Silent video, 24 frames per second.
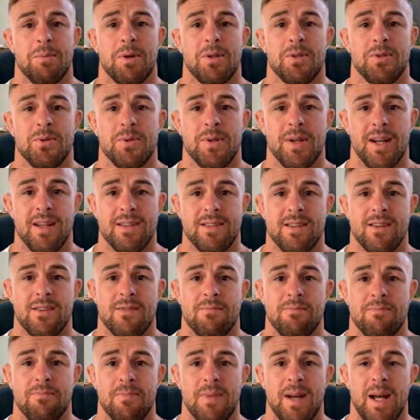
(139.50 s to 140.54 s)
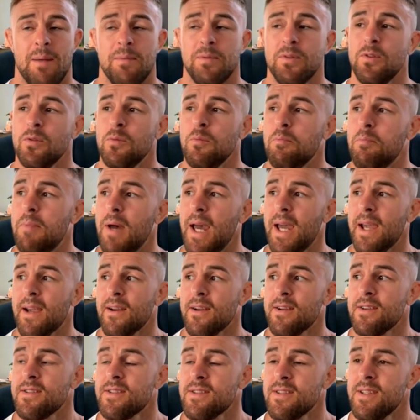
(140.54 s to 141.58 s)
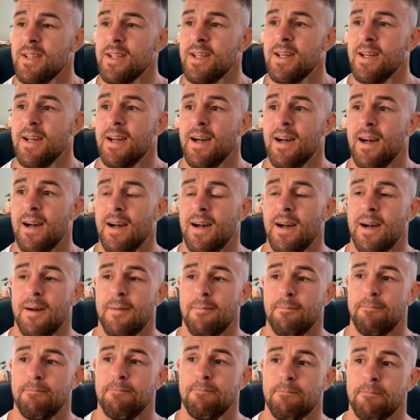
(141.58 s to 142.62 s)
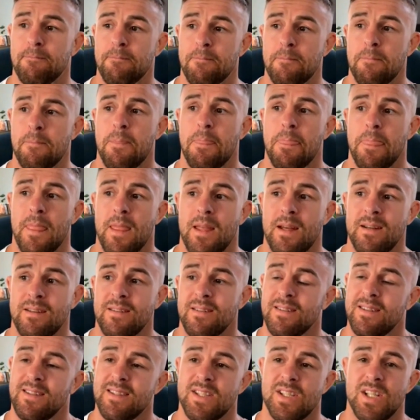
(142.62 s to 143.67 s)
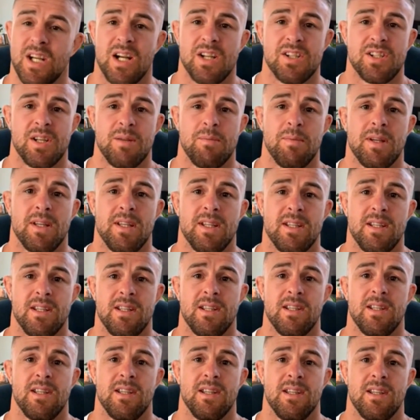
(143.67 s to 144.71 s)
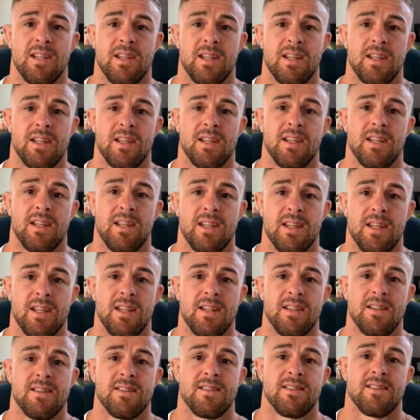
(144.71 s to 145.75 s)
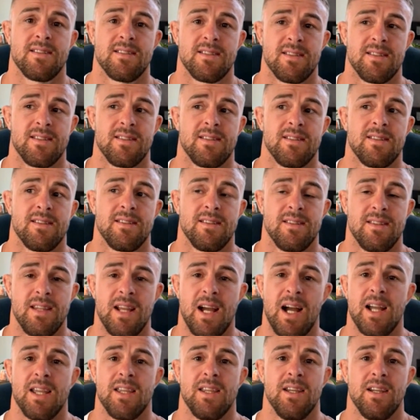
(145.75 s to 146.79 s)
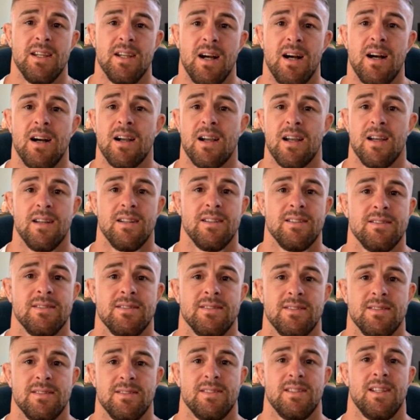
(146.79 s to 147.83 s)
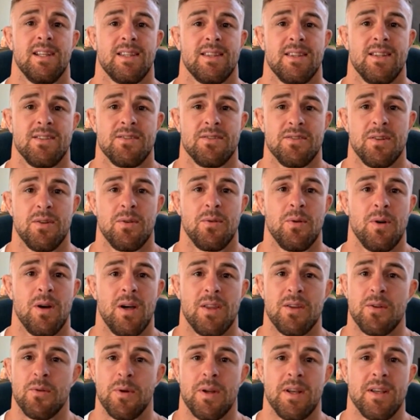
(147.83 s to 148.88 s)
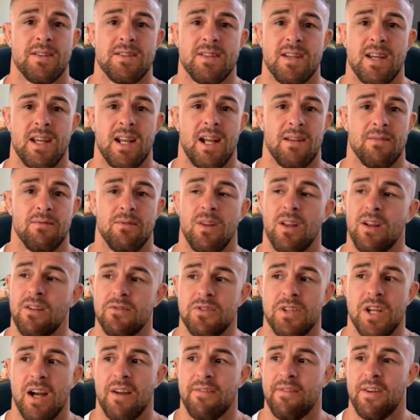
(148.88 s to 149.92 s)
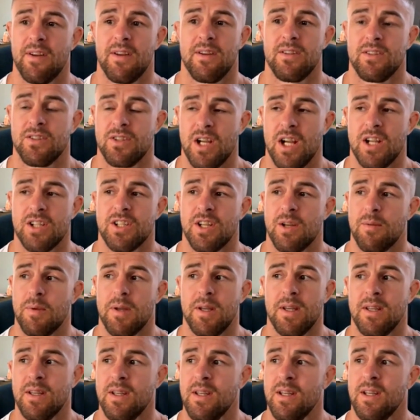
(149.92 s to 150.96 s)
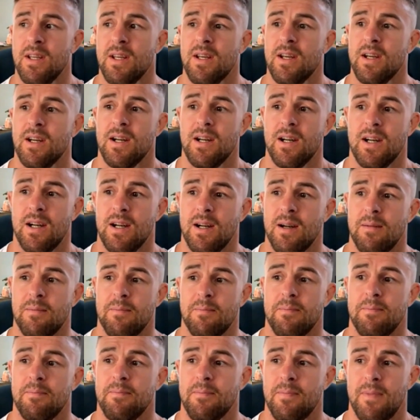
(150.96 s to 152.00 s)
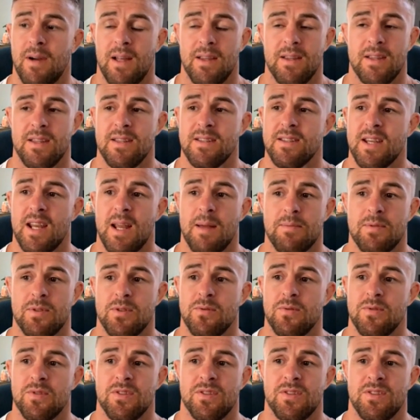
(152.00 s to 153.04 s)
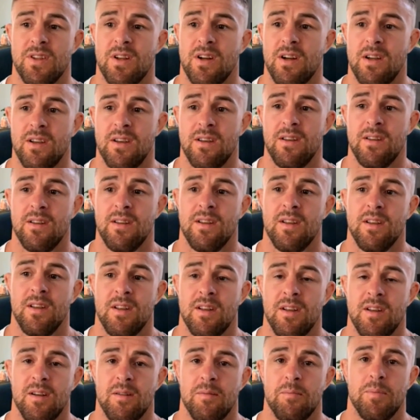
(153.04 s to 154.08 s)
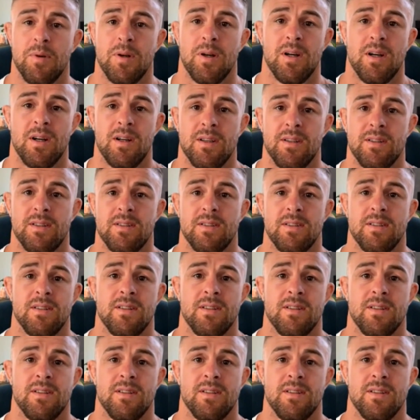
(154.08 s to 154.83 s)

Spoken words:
about two guys that are absolute bangers. Josh Emmett, he's not young. Like, there's no other way to say it. I love Josh Emmett. I think he's an absolute stud, but